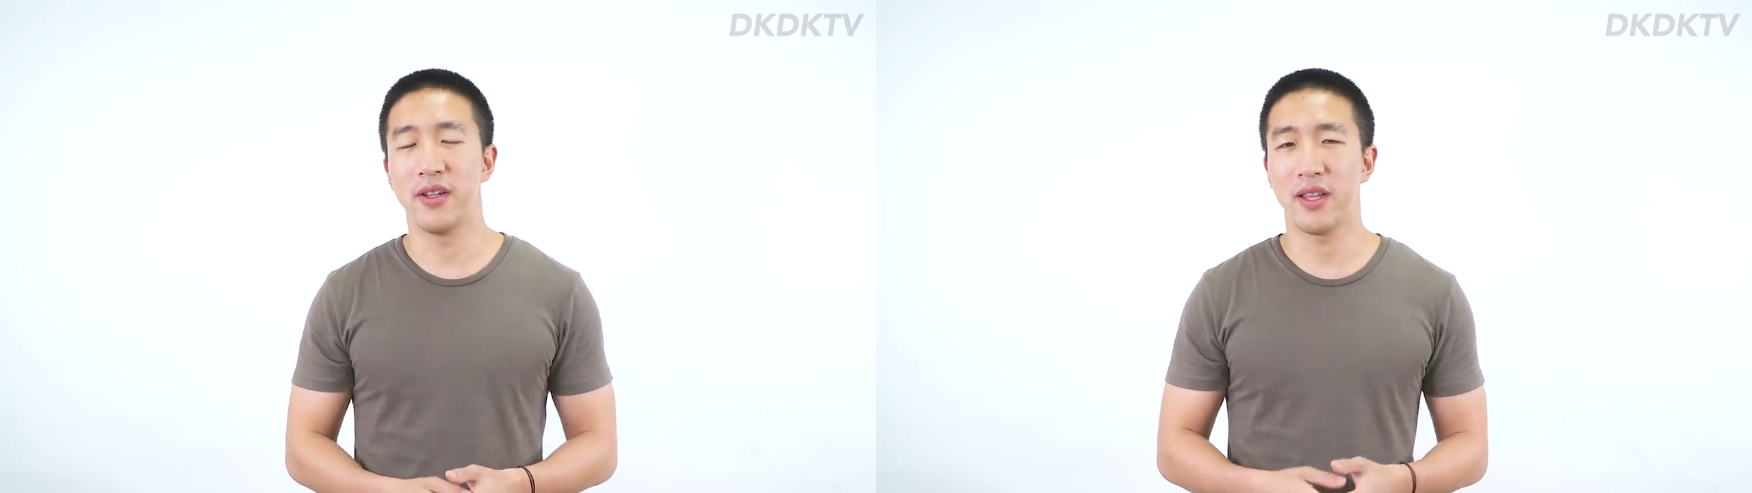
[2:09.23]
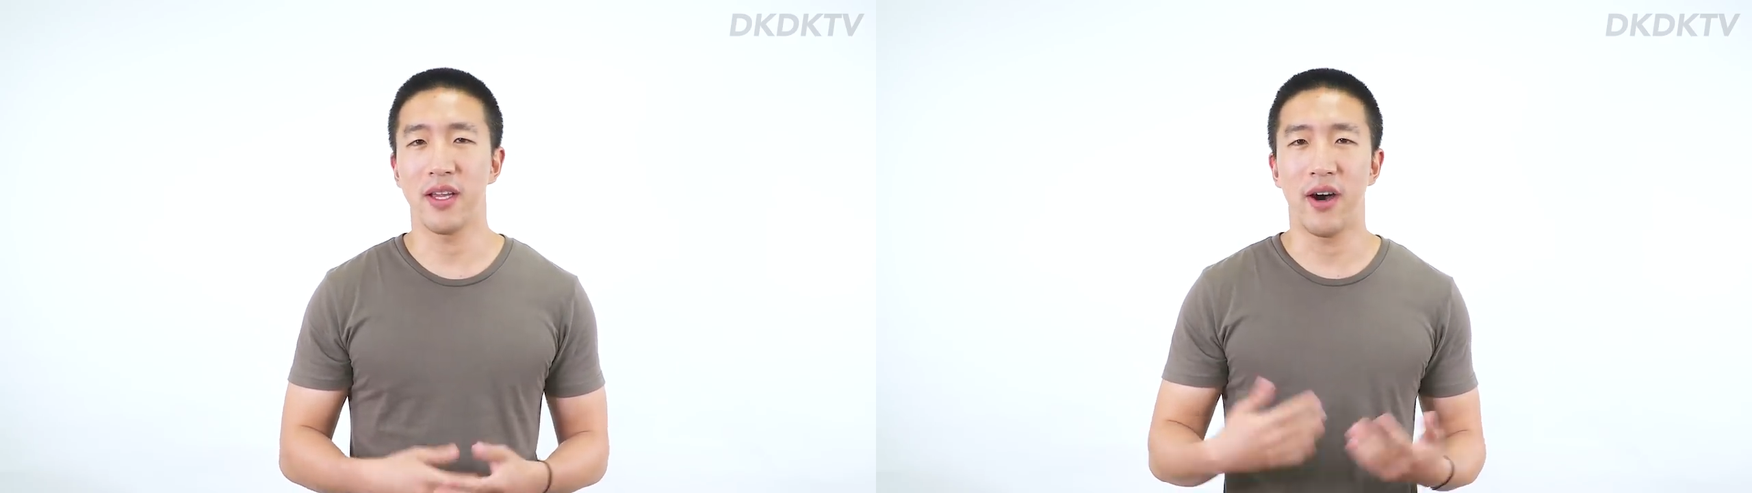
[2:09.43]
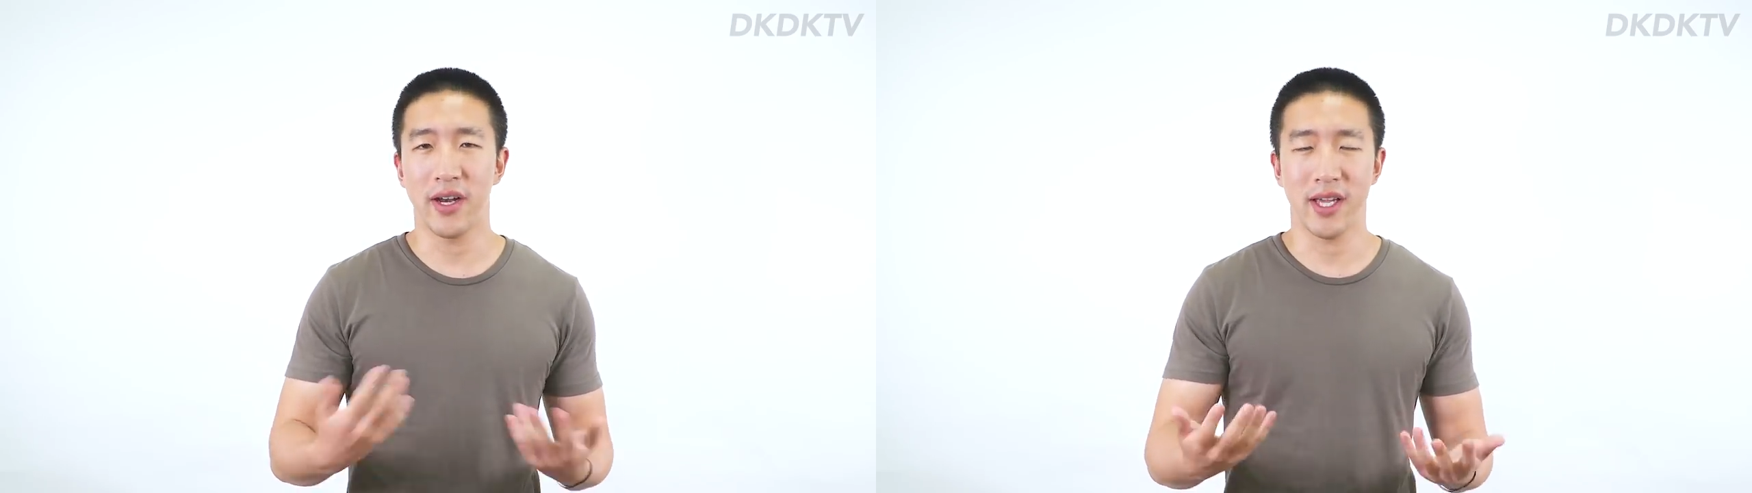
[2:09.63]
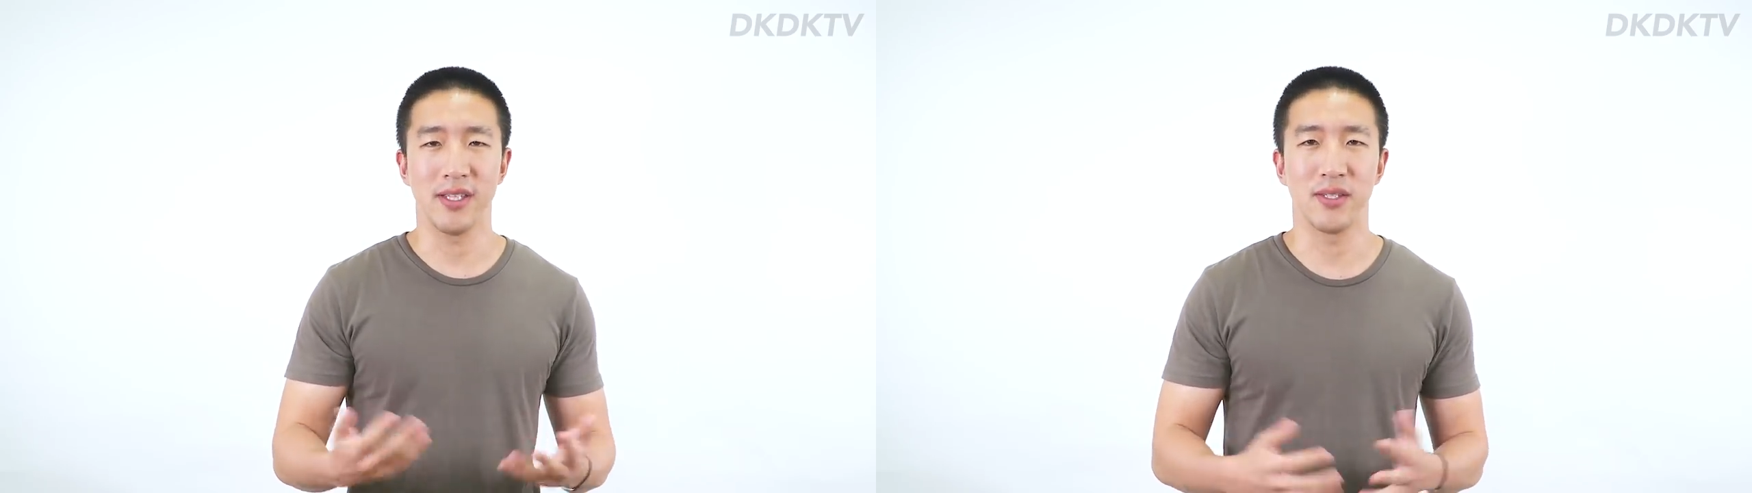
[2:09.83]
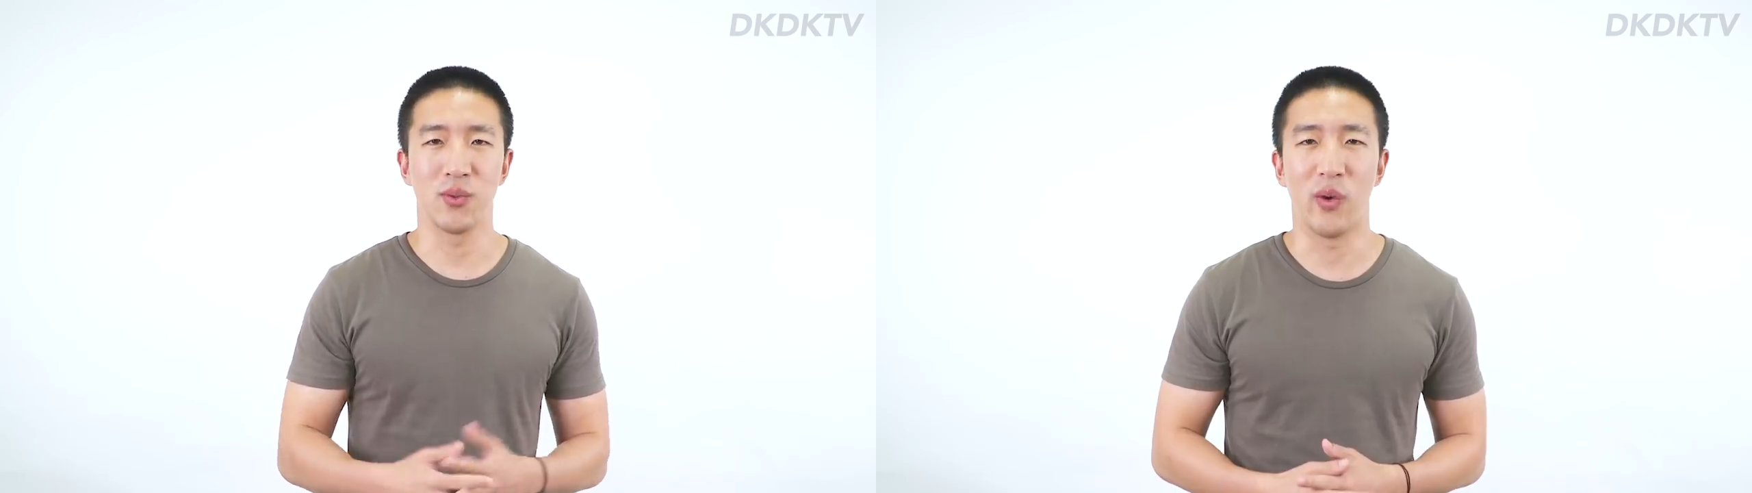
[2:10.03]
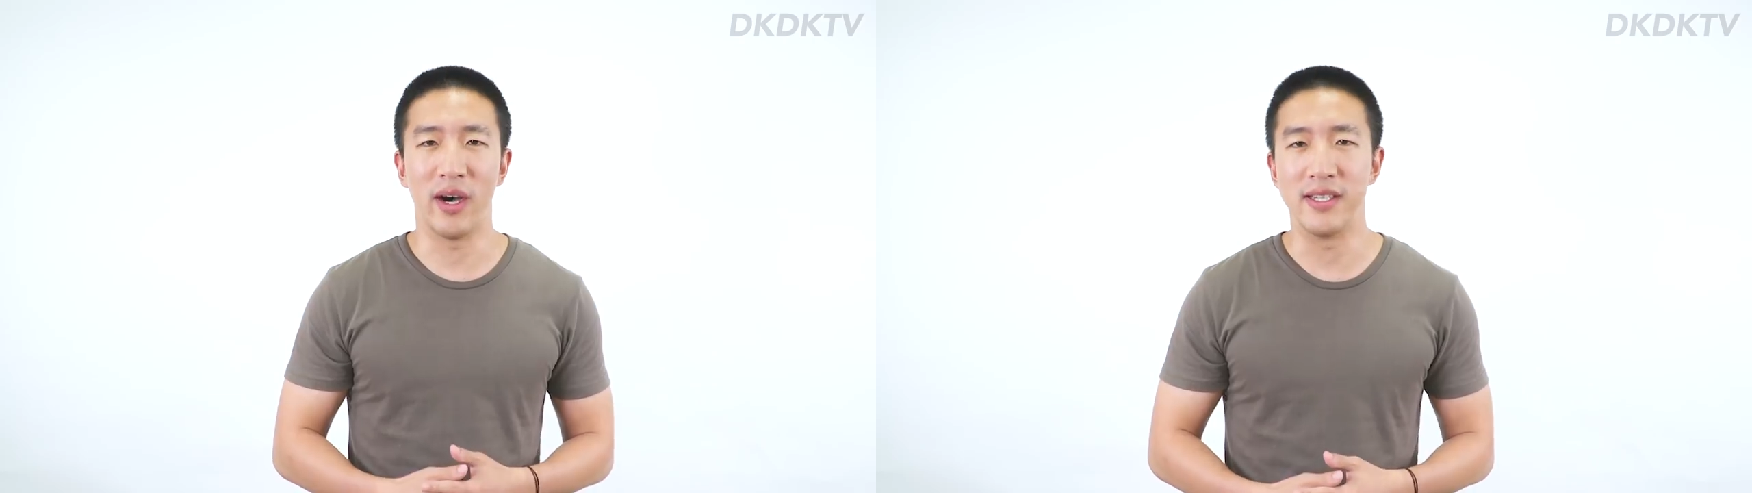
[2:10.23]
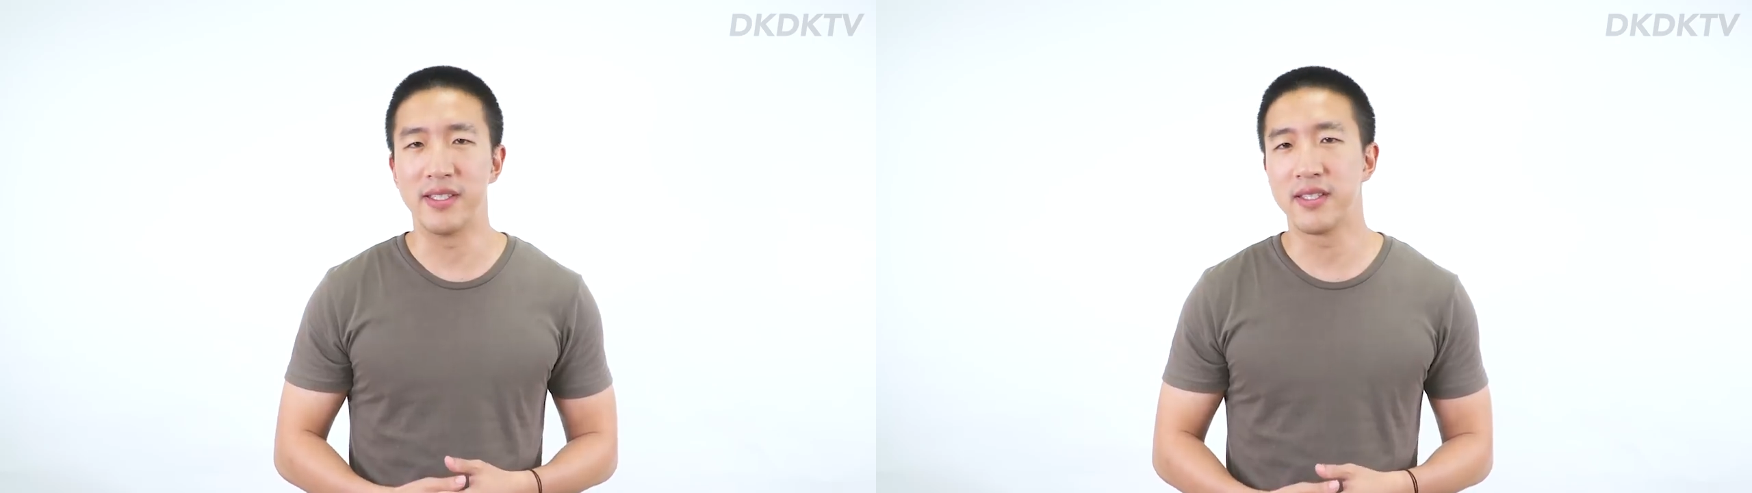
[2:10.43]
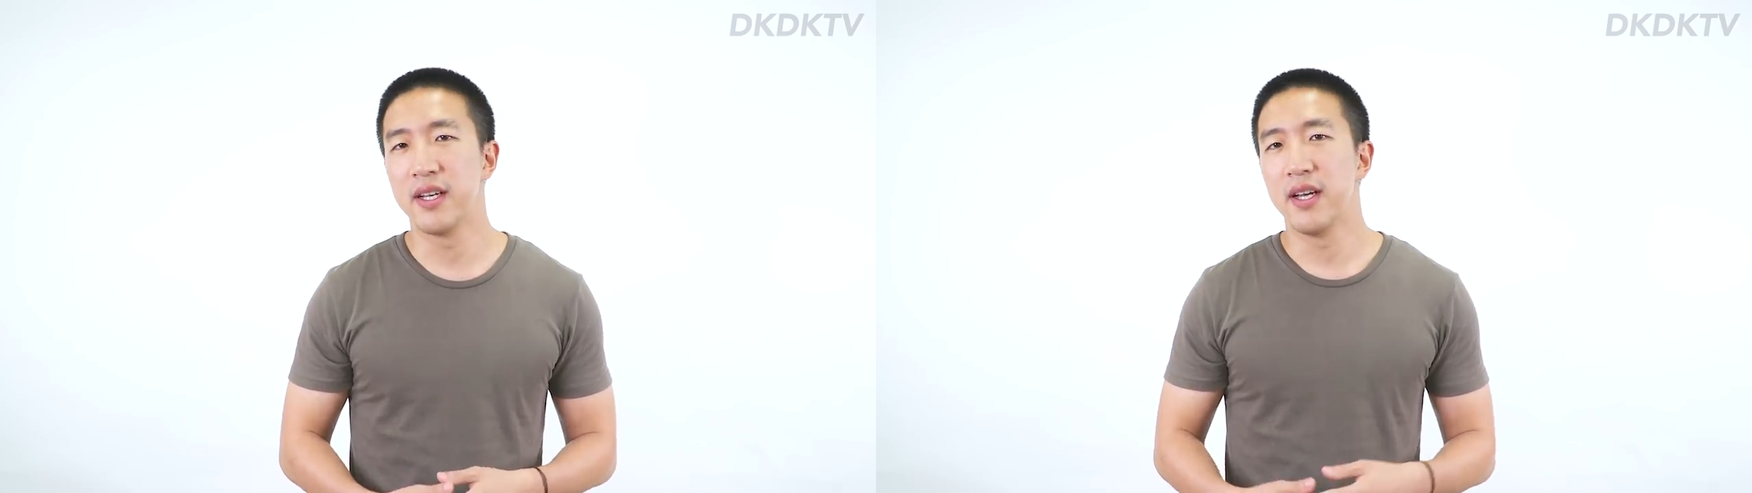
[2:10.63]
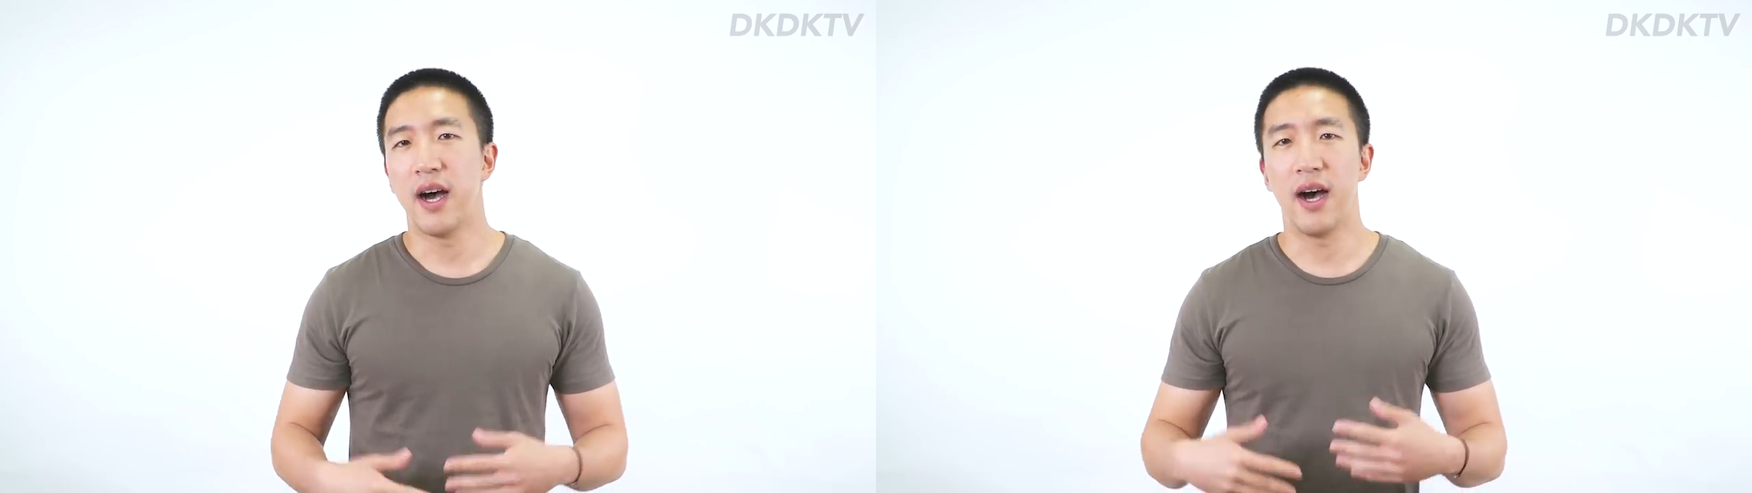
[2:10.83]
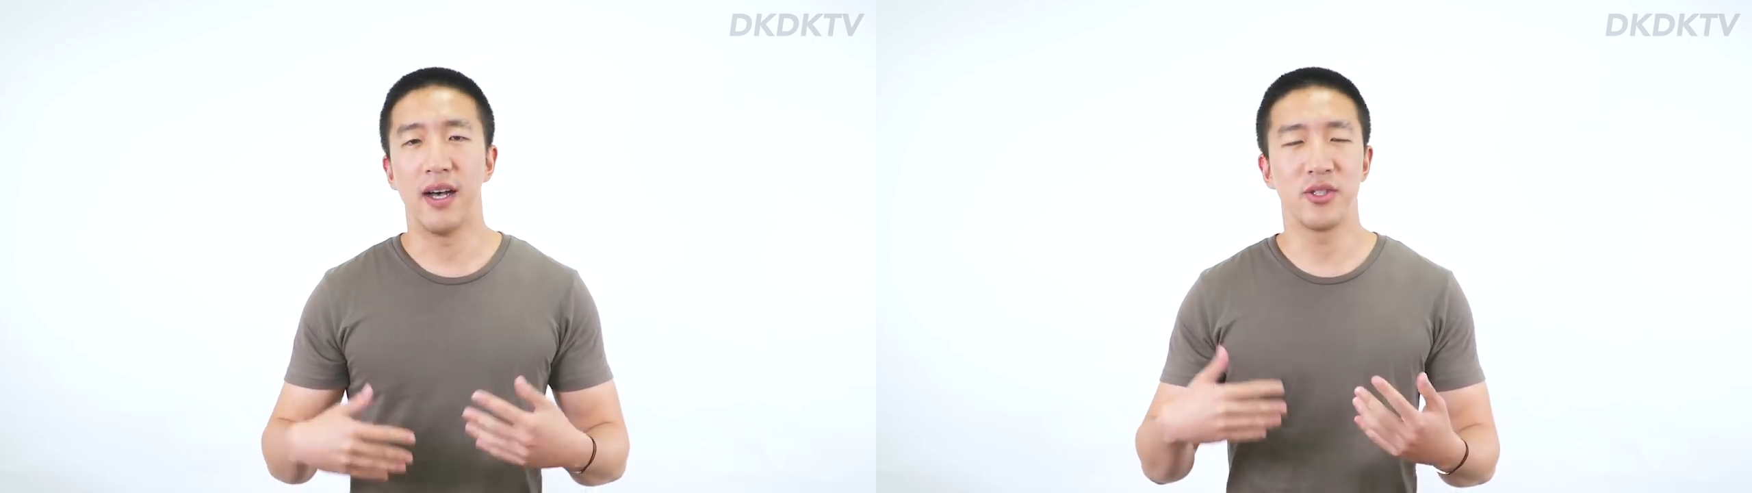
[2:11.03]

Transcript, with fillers: the audience, was uh,